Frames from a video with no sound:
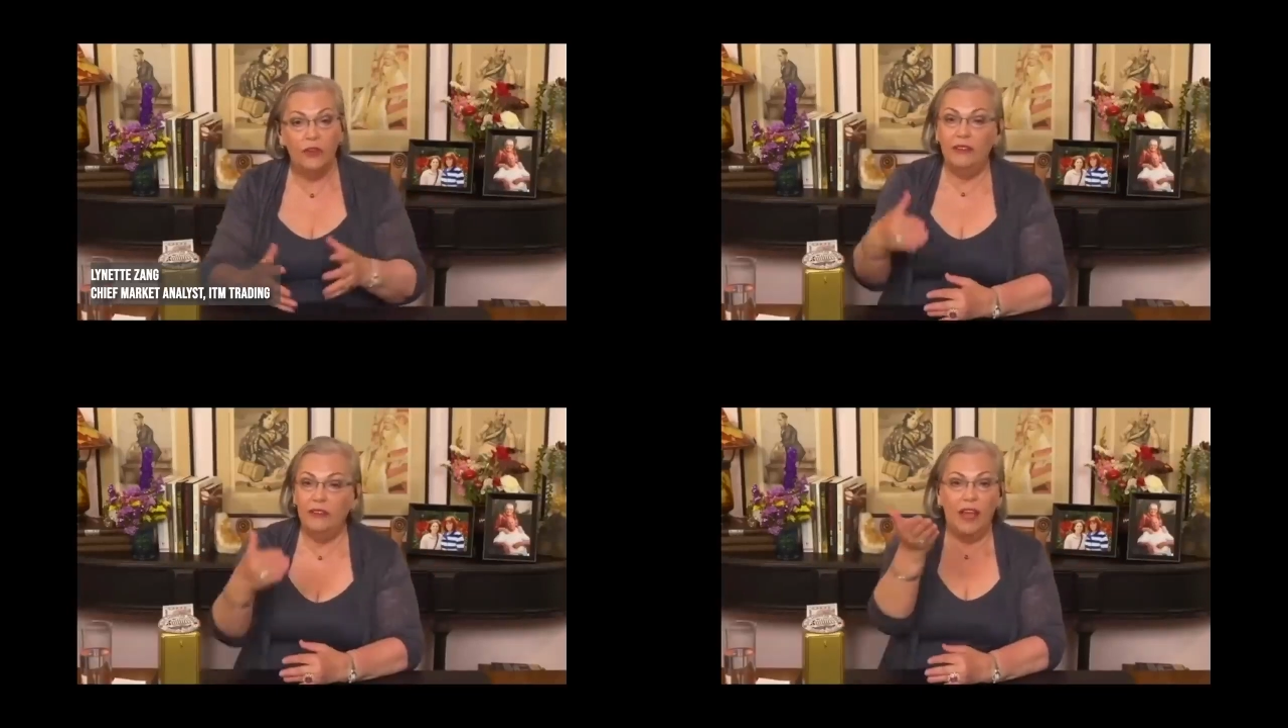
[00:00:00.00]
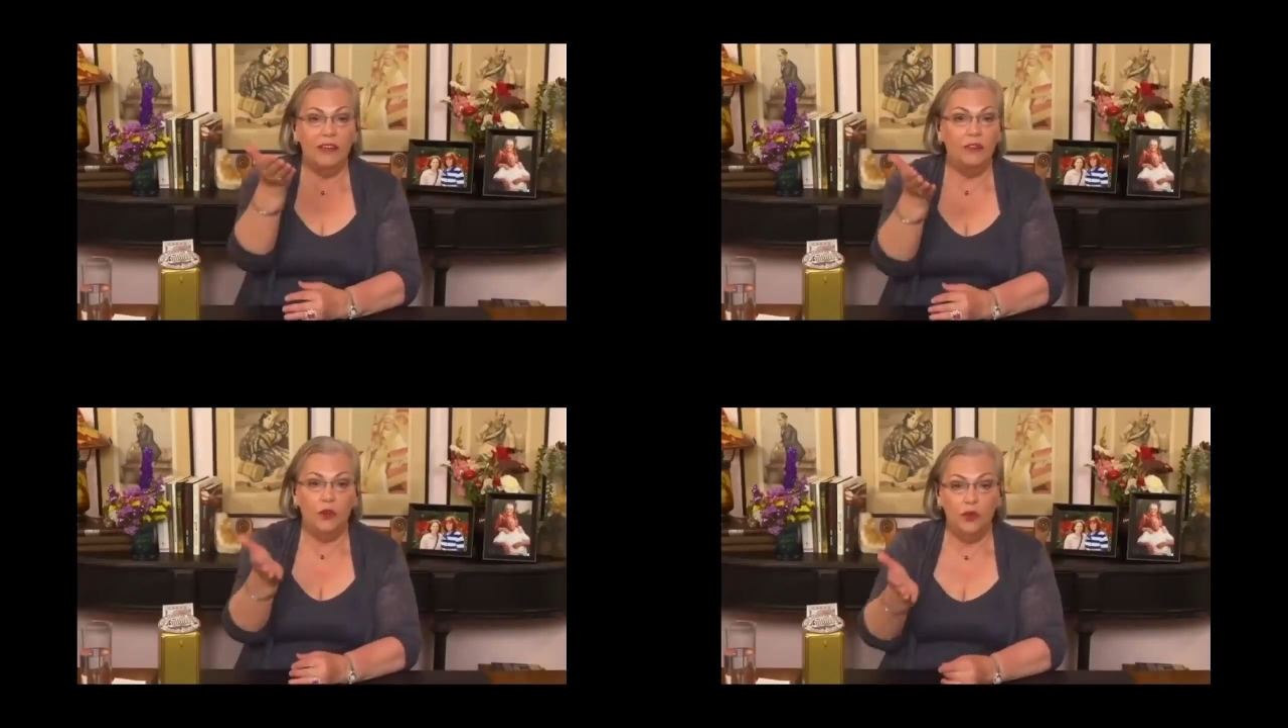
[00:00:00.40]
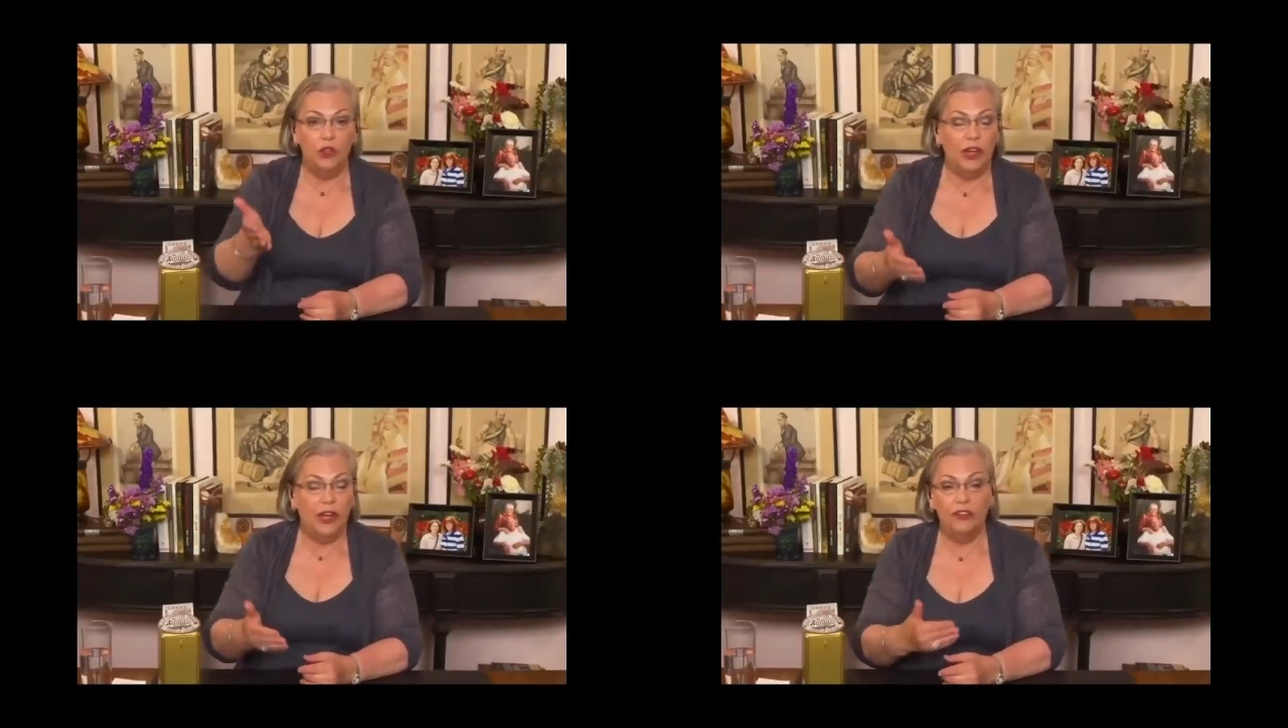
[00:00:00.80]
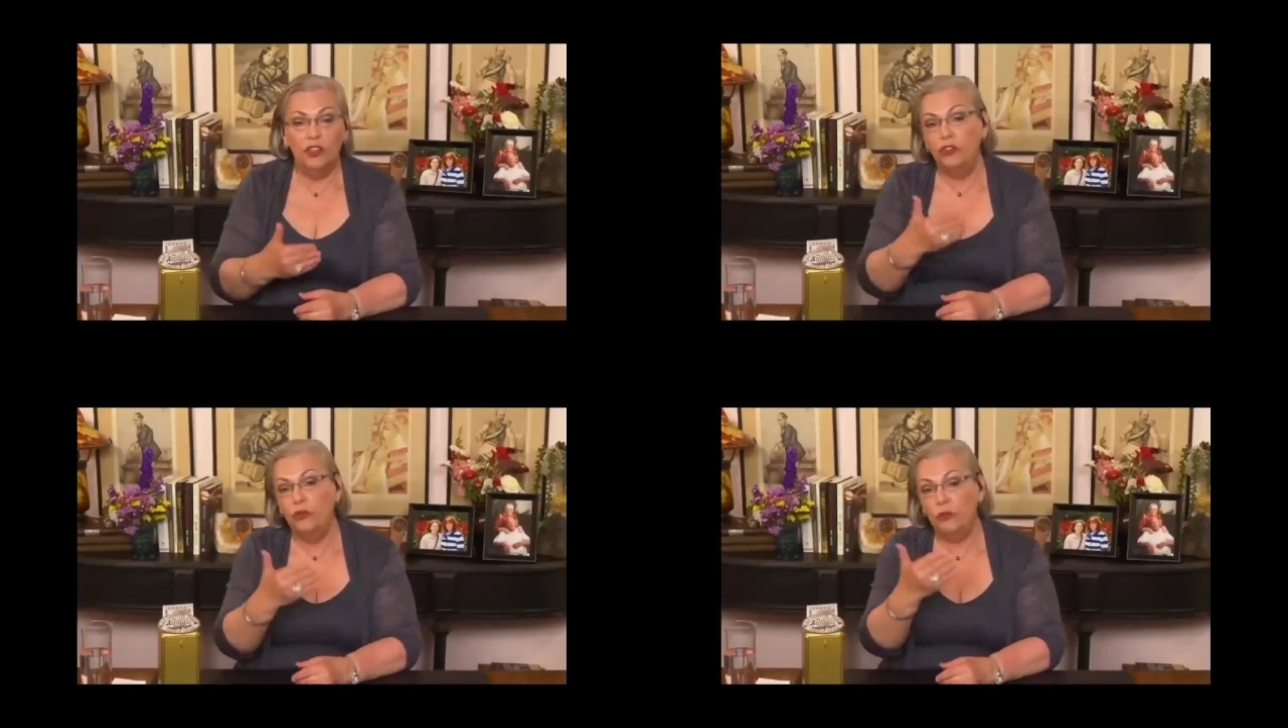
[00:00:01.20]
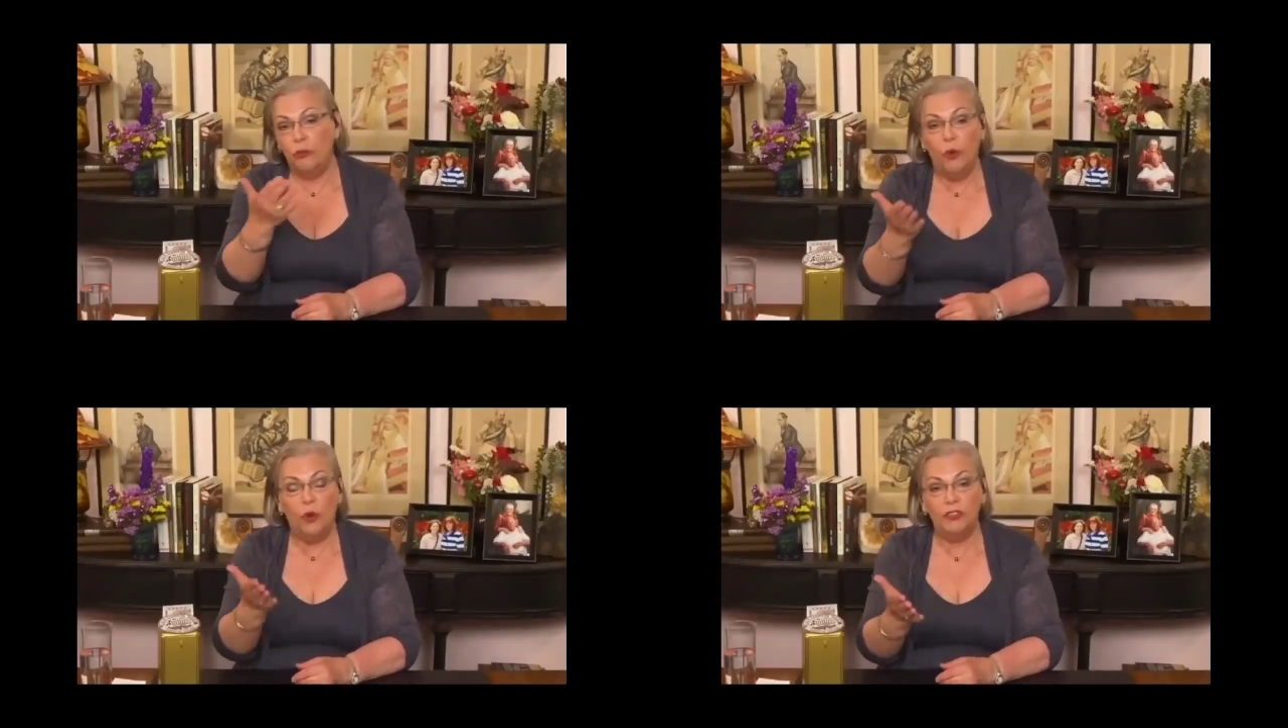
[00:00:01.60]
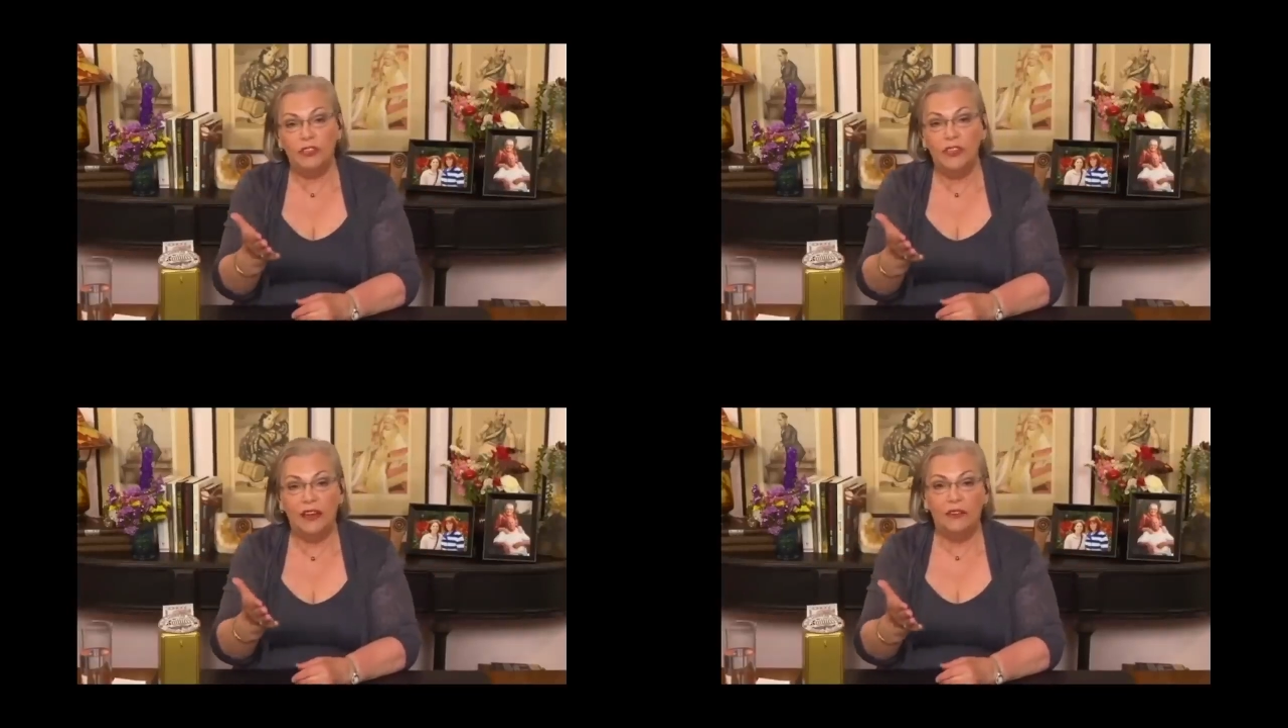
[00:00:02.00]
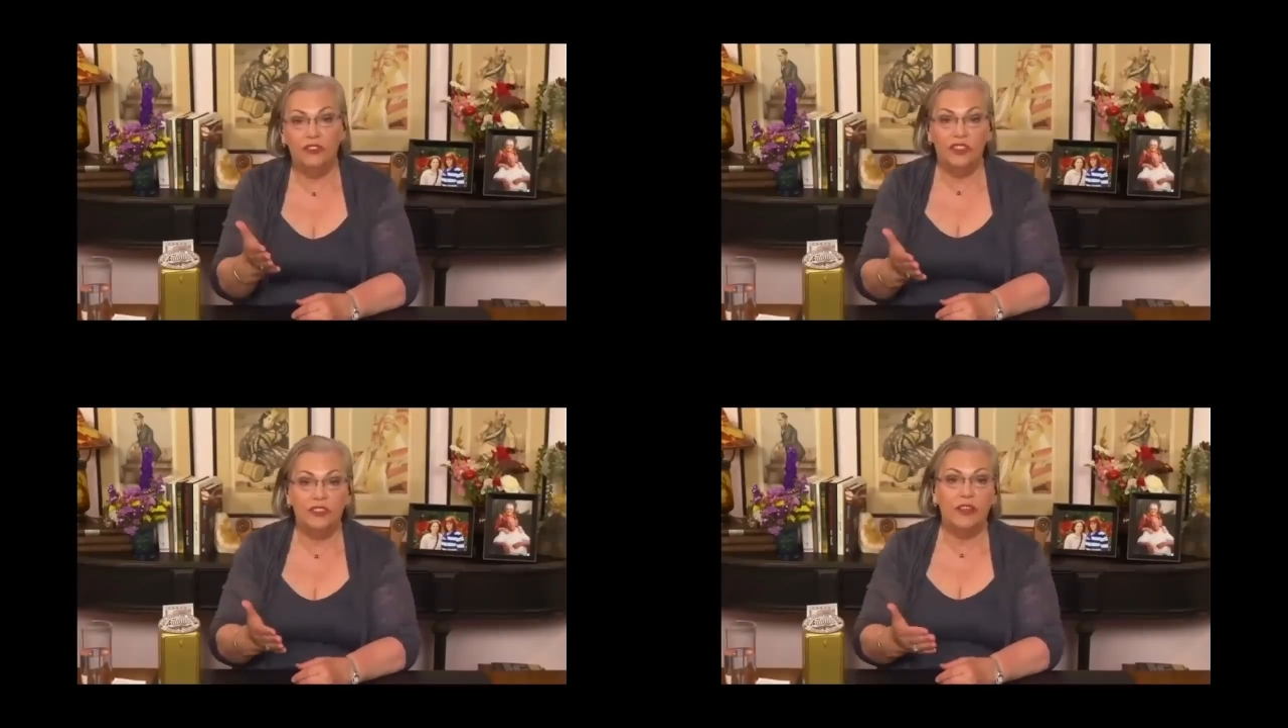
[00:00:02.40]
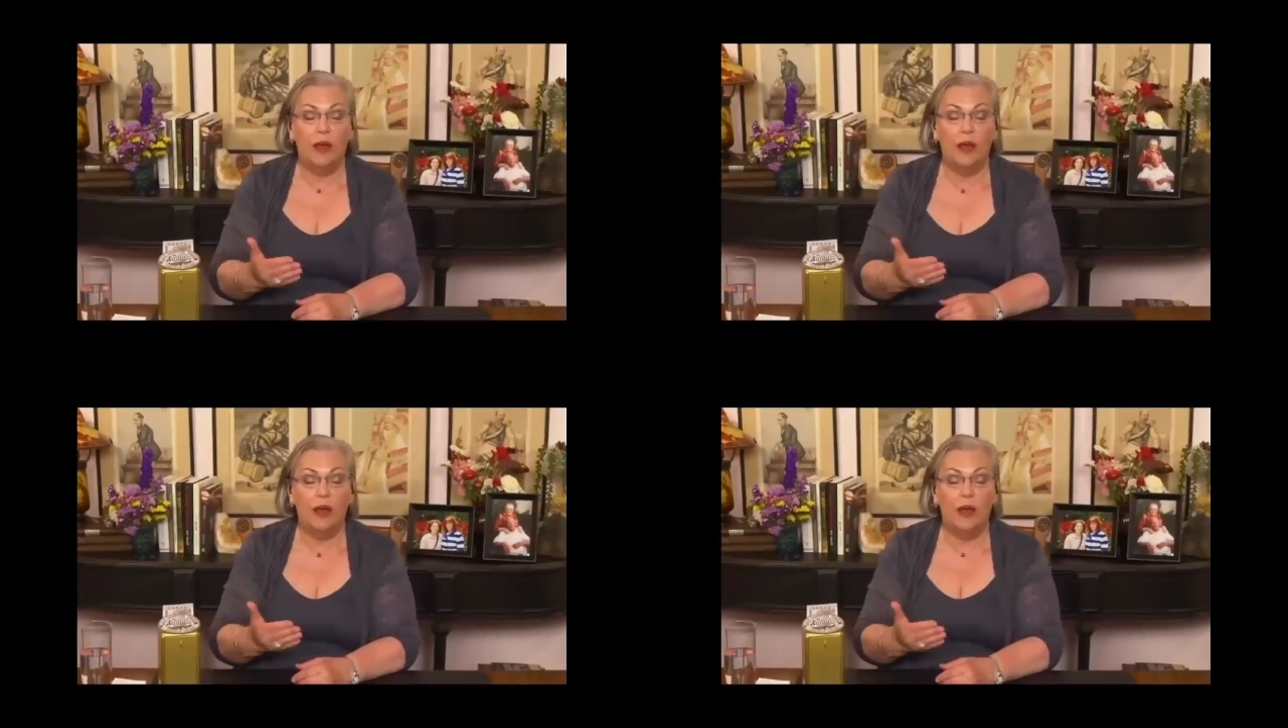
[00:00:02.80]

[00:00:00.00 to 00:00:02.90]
And if you look at the new reports that have just come